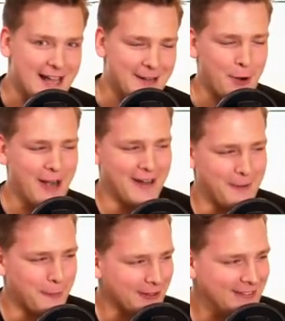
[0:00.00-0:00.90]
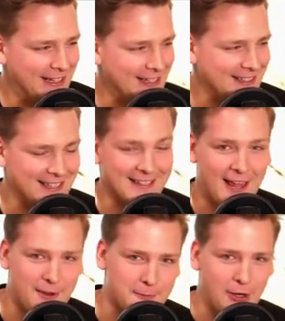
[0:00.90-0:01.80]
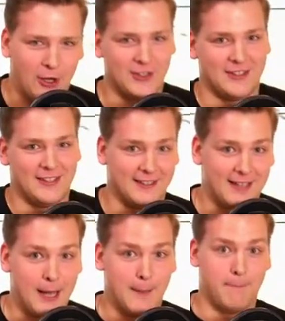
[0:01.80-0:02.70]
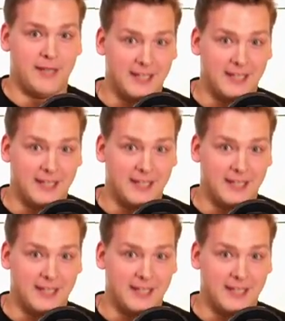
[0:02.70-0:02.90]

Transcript: we're, we're delisting Tether because it is big